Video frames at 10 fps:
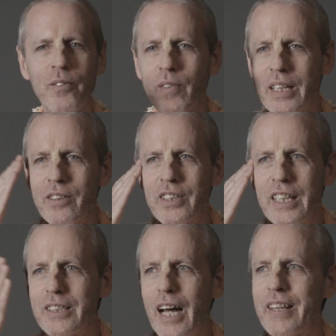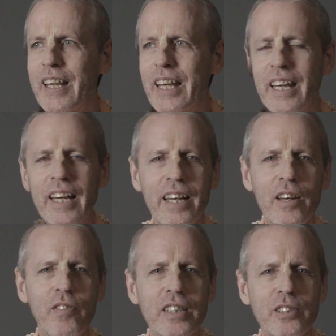But she's not thinking,
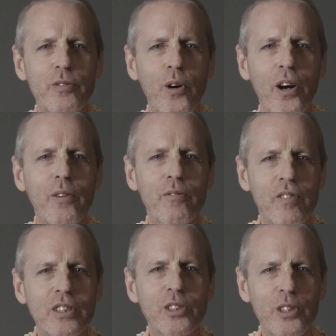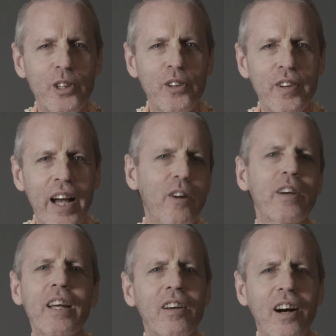if he's four-armed Vishnu, how
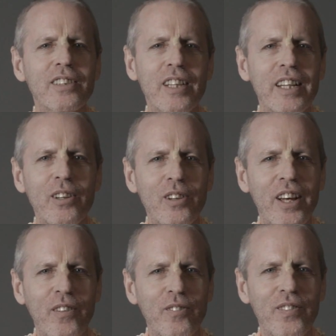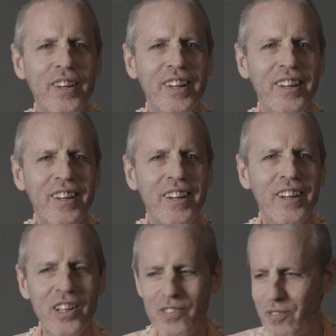can Kamsa kill him?
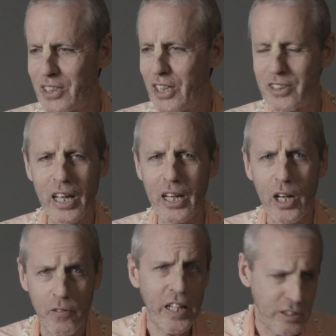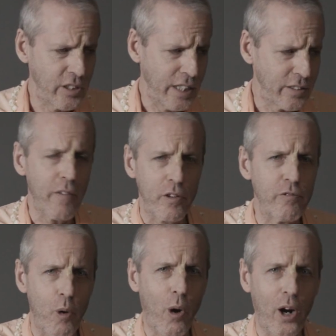But she's thinking, if he sees I have a
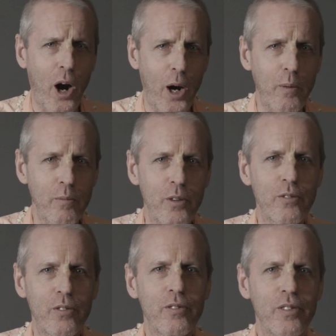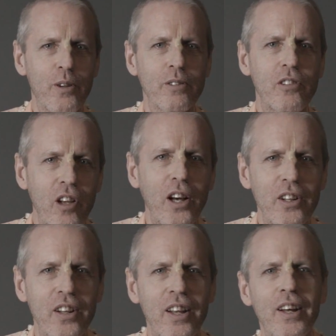four-armed,
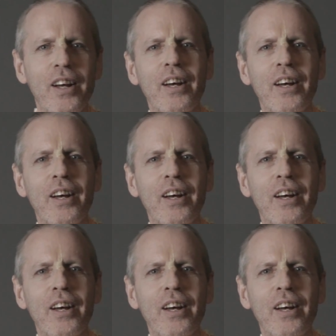son.